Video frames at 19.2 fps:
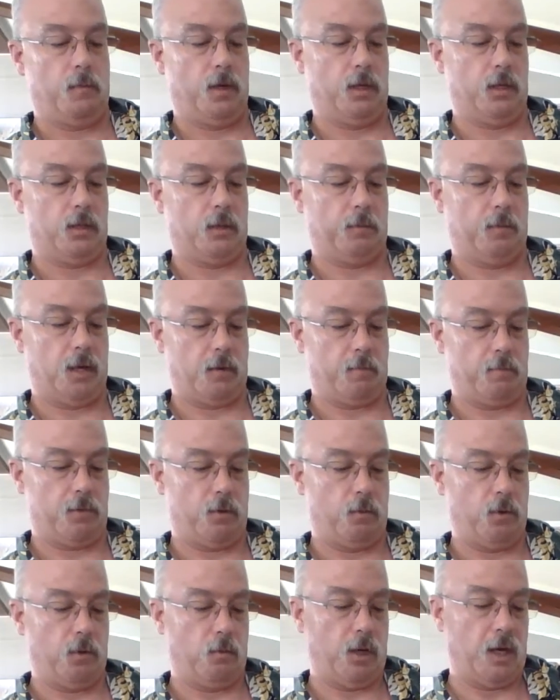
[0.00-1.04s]
in
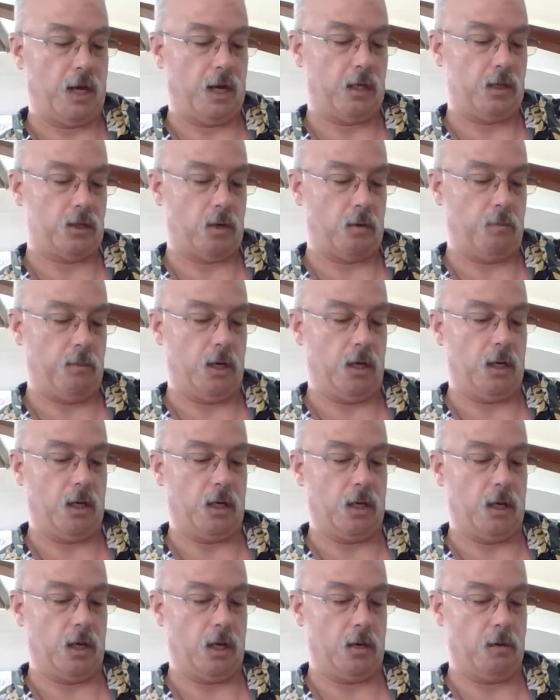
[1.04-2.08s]
September when we can start
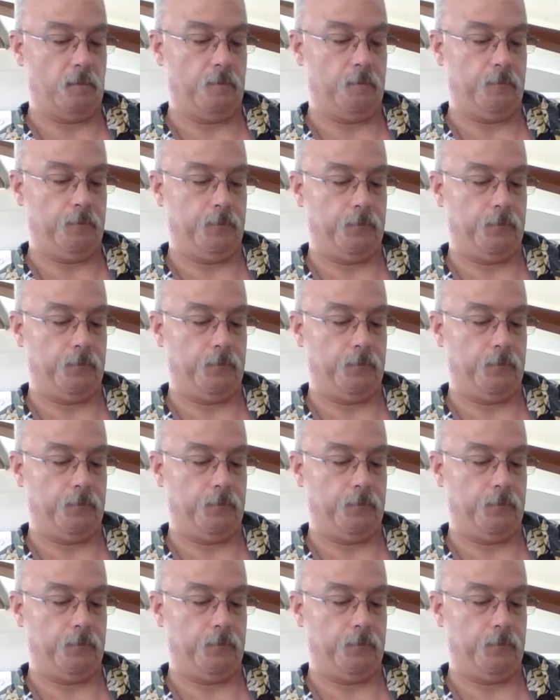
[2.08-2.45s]
meeting again.